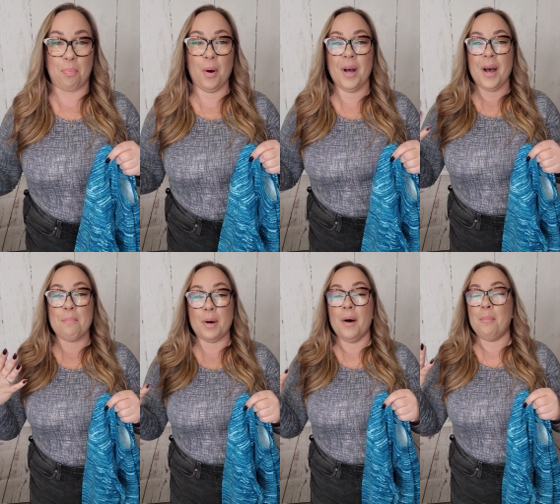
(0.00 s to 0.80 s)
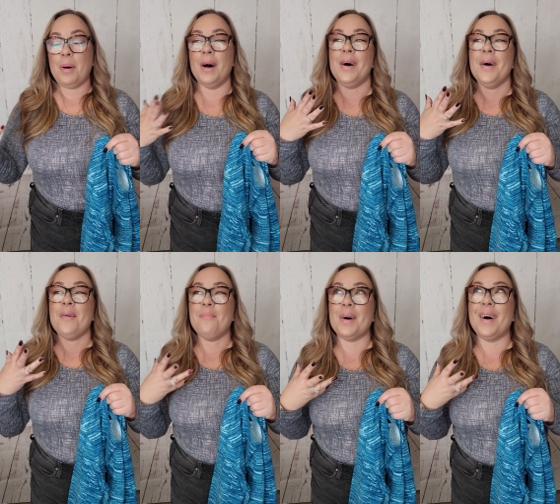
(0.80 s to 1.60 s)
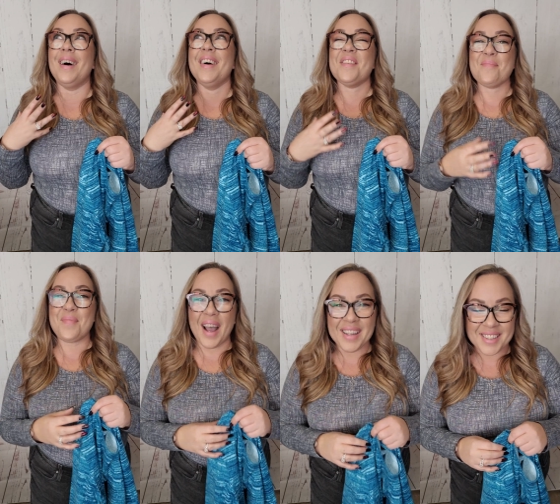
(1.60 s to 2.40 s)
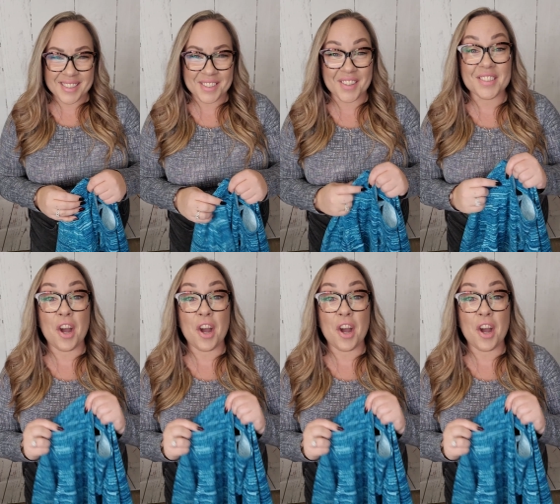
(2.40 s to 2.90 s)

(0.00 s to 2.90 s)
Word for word: B b b b biker shorts,